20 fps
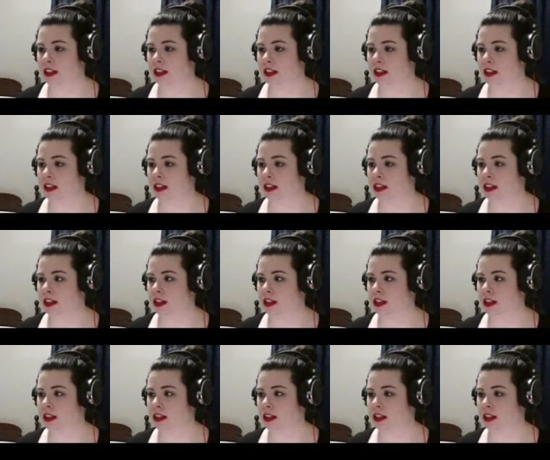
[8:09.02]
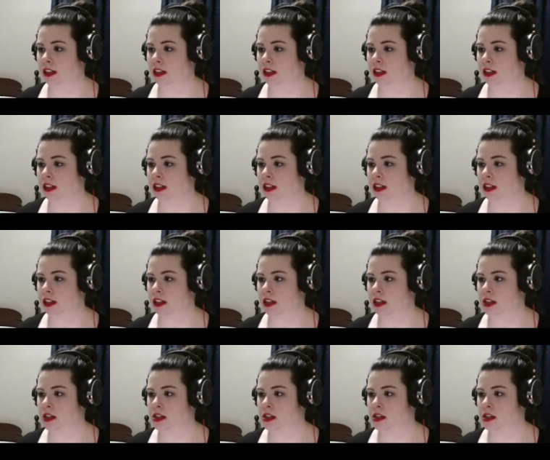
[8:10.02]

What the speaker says: No one is speaking in this clip.